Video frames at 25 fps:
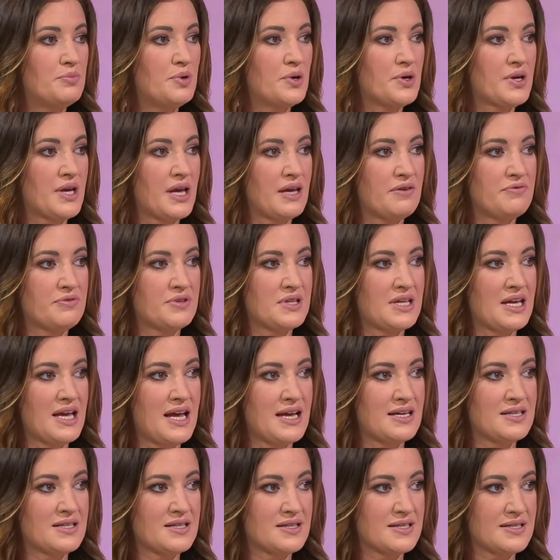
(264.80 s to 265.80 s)
booking for the
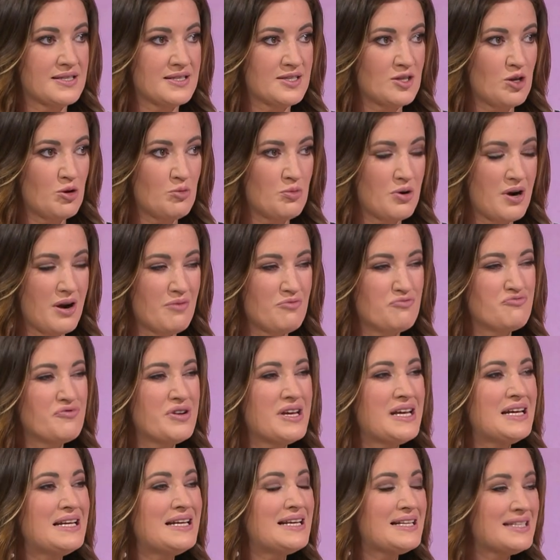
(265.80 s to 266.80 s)
end of the summer.
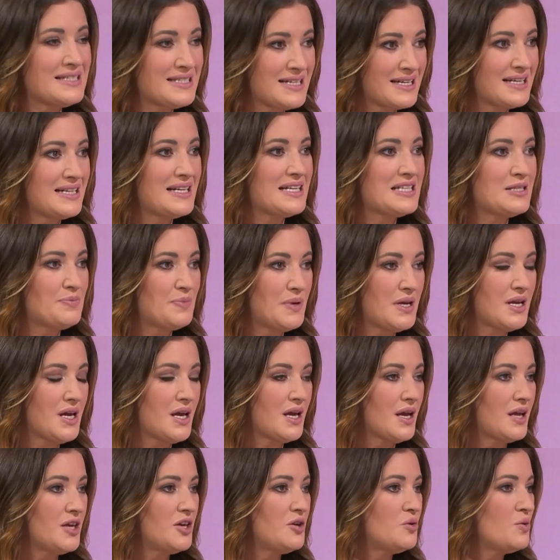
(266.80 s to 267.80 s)
Realistically
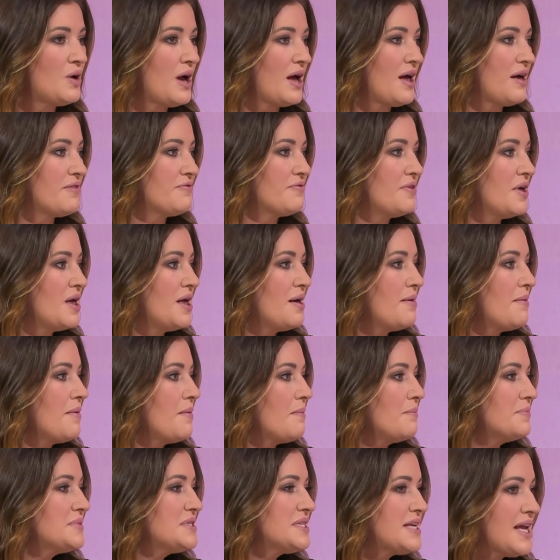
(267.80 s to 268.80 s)
speaking, you have
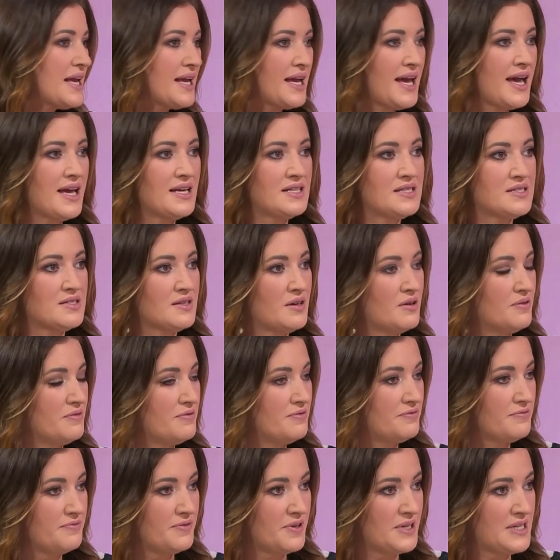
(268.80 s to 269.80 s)
decades
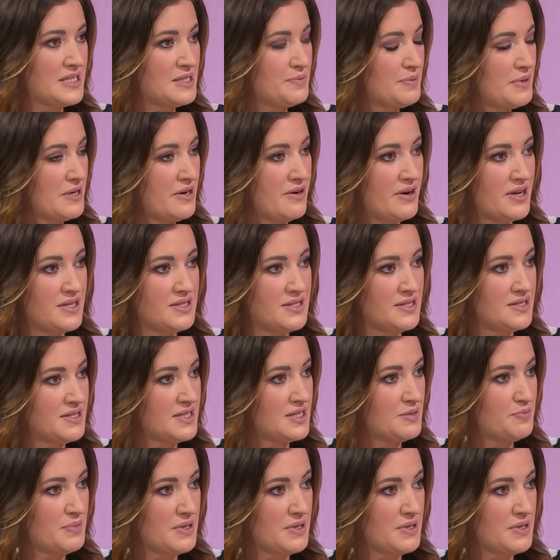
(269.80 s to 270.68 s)
of experience in this